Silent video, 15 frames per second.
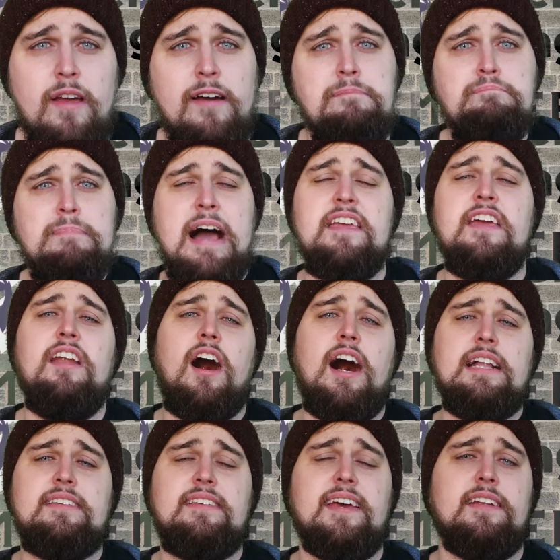up, we have Man
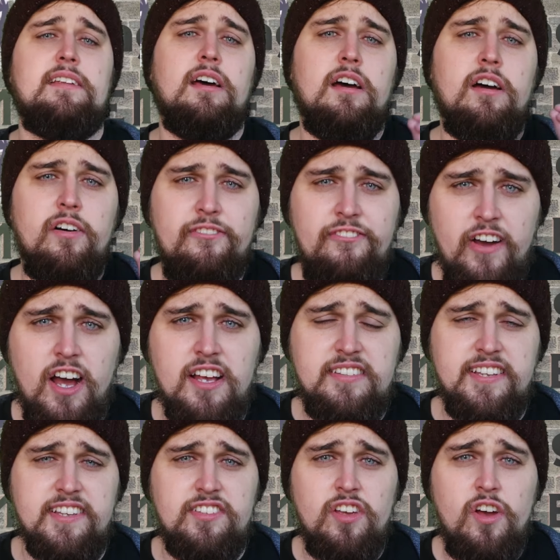United
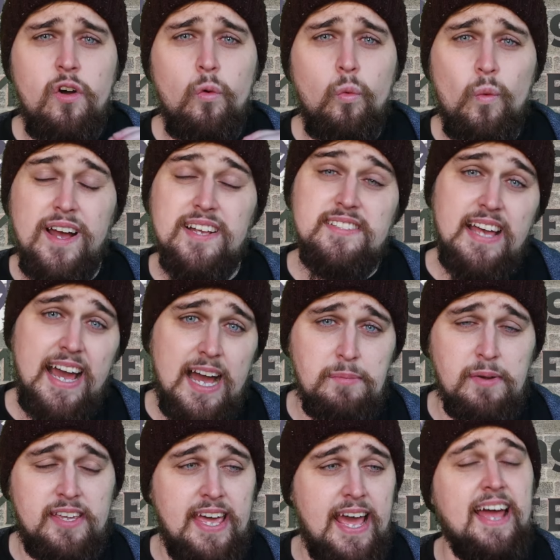versus West
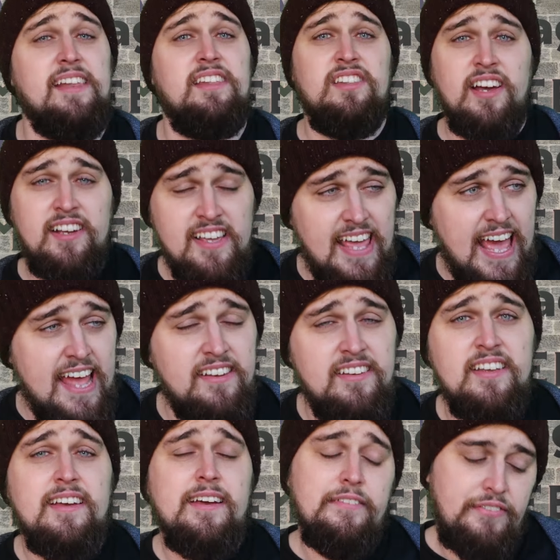Ham, okay? Like, again,